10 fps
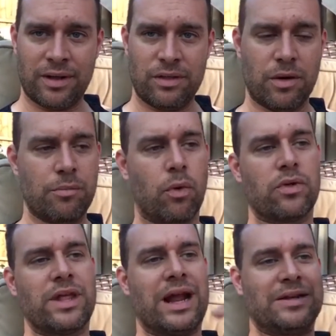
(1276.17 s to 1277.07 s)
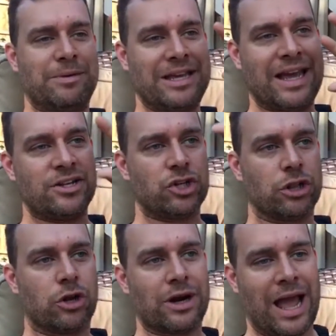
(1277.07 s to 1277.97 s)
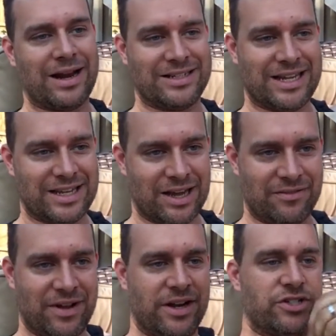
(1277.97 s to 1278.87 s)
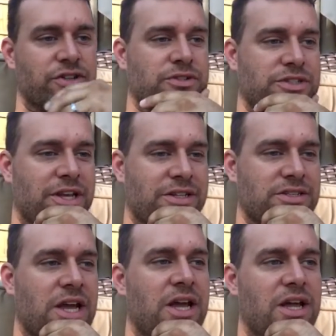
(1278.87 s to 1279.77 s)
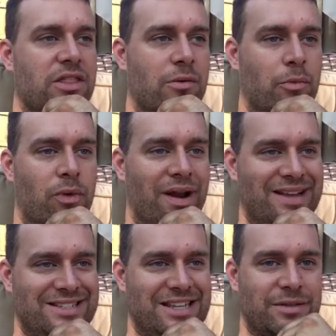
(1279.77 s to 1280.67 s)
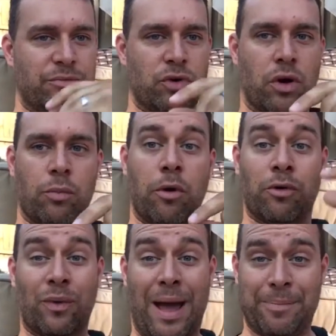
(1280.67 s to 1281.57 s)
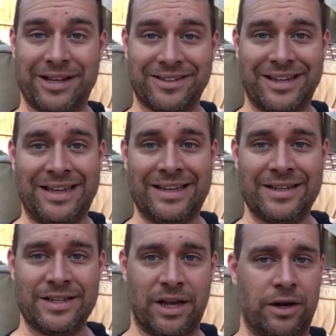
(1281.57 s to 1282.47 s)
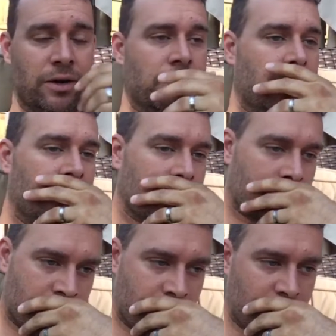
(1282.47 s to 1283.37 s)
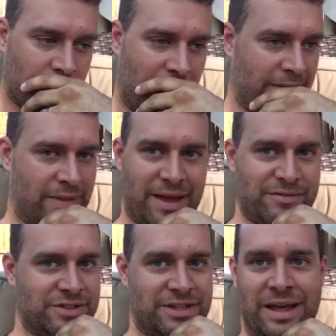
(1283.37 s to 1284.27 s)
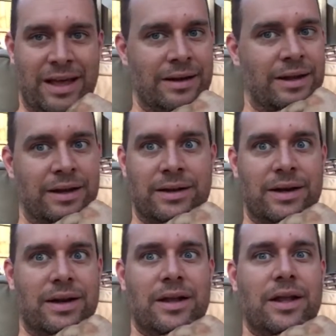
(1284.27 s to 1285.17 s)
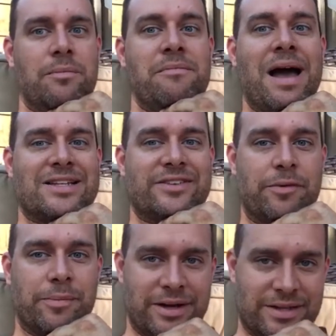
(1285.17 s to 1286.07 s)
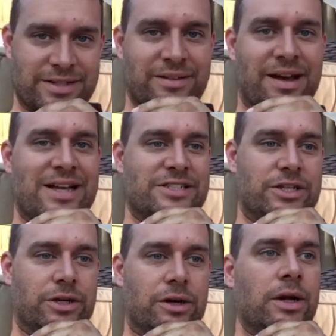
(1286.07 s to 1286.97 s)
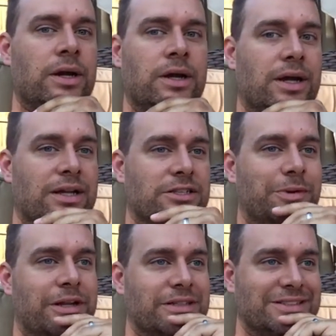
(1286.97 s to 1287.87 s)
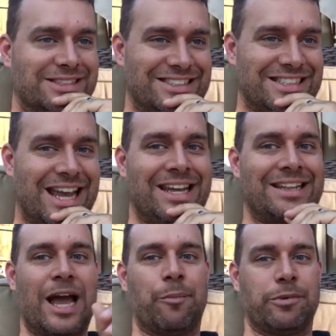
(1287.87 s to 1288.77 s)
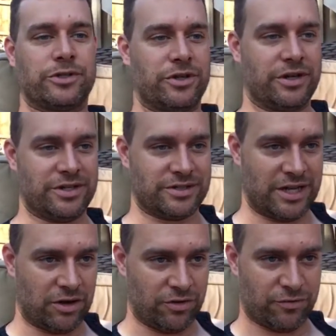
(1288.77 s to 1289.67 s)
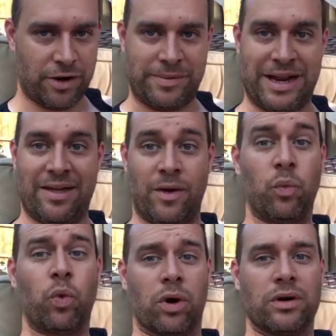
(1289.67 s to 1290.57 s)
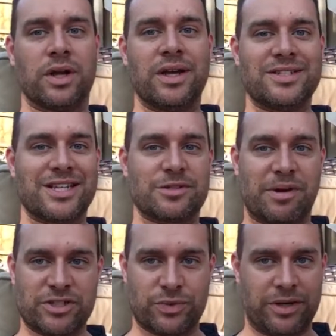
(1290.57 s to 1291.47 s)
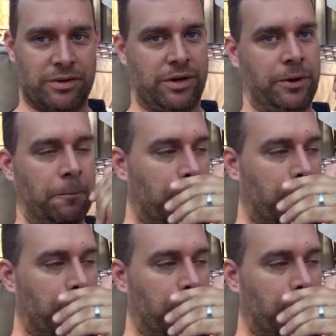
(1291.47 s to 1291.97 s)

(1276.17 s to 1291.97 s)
The more that I begin to learn how to take advantage of things, the more I see them grow more rapidly. You know, and I've seen that in massive abundance in the last year. It's been insane, the opportunities that are in front of me now that weren't 6 months to a year ago.